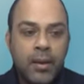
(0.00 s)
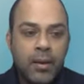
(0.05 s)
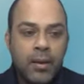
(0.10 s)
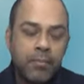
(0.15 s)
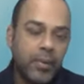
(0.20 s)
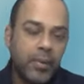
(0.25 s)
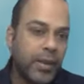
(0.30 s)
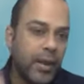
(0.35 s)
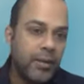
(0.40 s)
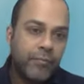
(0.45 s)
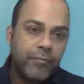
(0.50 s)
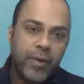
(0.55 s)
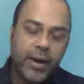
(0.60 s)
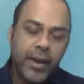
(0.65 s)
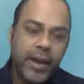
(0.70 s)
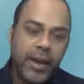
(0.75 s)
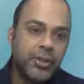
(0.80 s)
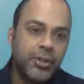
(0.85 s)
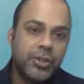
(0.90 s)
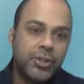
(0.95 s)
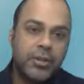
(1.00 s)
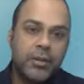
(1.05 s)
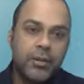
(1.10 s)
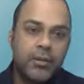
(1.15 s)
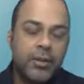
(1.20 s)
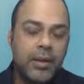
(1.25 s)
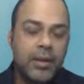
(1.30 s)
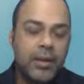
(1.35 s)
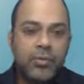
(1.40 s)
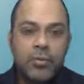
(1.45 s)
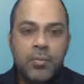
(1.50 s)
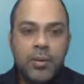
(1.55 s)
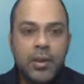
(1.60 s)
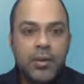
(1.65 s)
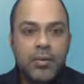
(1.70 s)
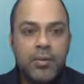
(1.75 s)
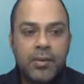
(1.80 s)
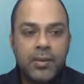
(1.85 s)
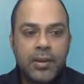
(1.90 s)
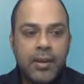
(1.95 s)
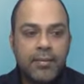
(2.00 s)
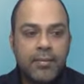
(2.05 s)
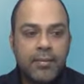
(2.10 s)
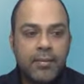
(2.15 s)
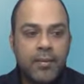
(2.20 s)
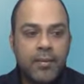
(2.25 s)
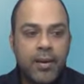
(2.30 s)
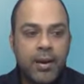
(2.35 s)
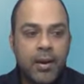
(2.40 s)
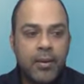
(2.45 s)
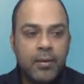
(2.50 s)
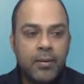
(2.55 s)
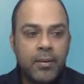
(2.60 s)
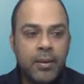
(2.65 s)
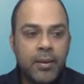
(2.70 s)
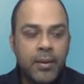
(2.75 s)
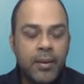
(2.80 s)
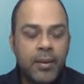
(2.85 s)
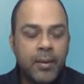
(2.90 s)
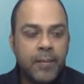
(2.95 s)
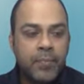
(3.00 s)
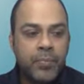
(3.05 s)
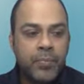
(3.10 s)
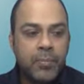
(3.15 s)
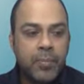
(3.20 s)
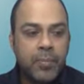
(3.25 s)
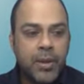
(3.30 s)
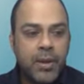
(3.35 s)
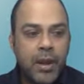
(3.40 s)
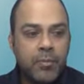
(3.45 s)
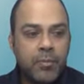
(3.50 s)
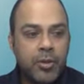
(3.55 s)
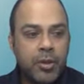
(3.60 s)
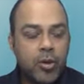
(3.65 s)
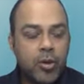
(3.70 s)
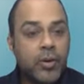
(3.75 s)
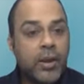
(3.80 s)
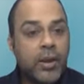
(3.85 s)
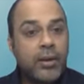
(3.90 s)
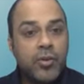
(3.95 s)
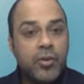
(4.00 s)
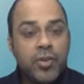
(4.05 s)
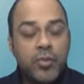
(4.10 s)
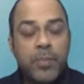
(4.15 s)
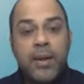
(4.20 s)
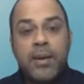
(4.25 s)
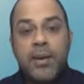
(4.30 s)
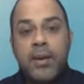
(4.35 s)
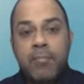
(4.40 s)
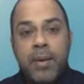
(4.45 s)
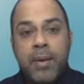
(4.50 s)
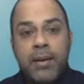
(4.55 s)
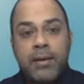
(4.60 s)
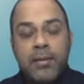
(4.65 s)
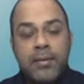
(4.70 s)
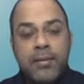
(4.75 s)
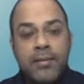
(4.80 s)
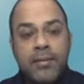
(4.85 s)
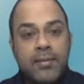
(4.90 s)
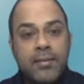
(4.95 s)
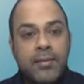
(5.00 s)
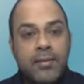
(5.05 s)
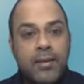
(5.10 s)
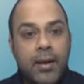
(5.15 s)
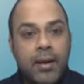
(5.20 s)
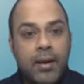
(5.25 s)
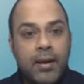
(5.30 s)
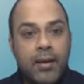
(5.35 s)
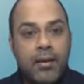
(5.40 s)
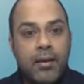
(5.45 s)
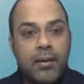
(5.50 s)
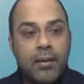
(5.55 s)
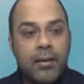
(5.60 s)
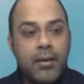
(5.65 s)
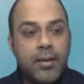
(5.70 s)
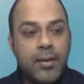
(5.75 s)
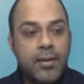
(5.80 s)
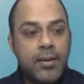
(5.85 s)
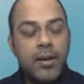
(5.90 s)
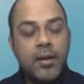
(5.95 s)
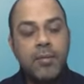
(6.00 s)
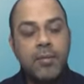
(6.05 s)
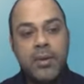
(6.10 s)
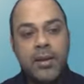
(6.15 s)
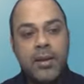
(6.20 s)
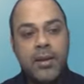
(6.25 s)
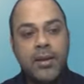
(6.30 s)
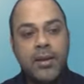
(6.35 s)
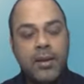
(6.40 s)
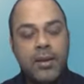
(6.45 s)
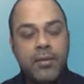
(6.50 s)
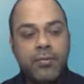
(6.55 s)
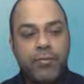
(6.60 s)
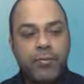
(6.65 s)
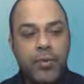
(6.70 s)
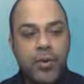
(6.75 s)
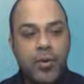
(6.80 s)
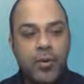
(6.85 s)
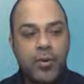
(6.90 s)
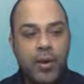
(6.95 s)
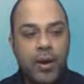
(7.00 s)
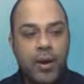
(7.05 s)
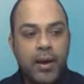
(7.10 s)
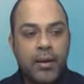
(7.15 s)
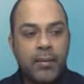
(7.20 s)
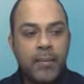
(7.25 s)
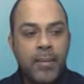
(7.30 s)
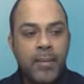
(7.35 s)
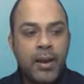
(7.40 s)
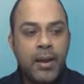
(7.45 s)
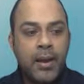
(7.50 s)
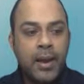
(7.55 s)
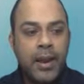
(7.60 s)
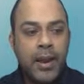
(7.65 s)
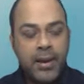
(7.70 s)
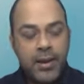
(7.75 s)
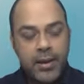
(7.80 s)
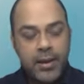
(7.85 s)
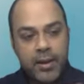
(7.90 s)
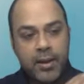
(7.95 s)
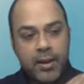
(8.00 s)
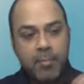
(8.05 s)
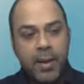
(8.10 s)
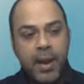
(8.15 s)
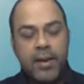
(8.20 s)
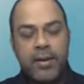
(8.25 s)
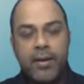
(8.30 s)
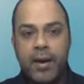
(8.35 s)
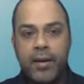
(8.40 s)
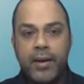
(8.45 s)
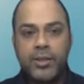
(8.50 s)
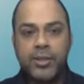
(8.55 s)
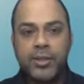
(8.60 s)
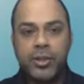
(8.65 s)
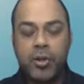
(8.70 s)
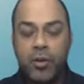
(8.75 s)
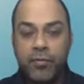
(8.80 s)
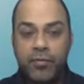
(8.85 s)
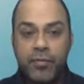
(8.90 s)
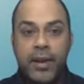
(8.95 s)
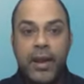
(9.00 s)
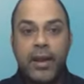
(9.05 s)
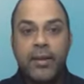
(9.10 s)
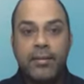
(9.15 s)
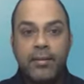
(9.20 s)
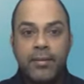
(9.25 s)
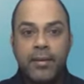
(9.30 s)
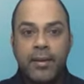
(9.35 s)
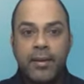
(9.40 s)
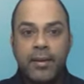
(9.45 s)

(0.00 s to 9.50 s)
But then financial, there's so many use cases around being able to look at your spending patterns, determining if you are heading in a bad direction of debt,